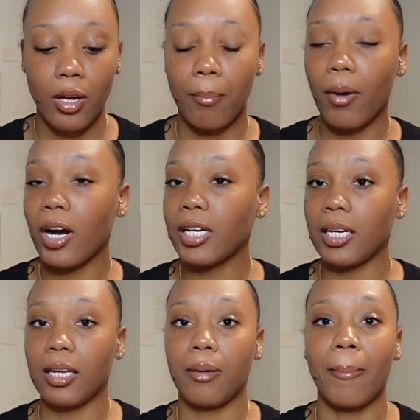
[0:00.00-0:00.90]

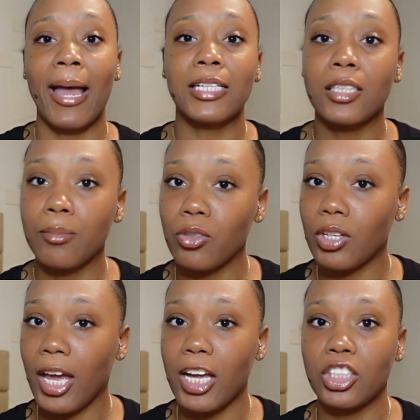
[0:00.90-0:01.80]
Marketing, mass
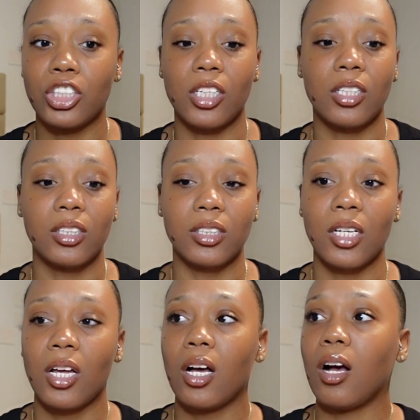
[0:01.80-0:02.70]
communications,
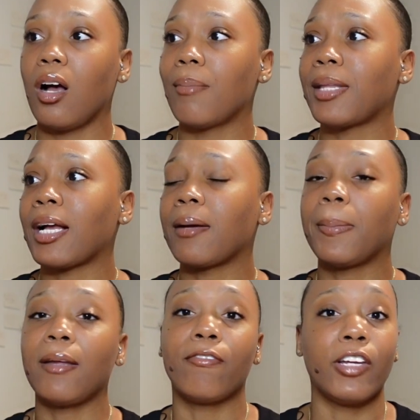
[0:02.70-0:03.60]
that could
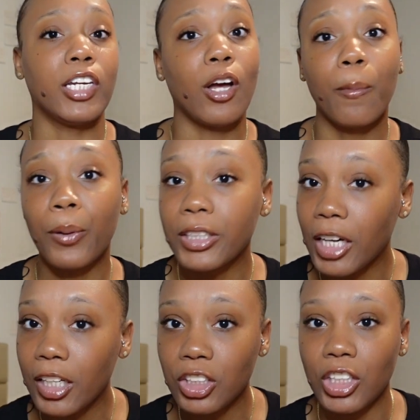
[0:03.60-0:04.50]
be video
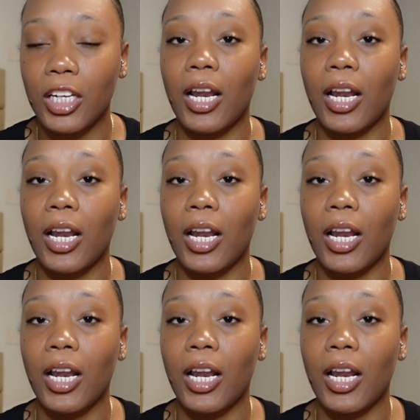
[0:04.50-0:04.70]
production.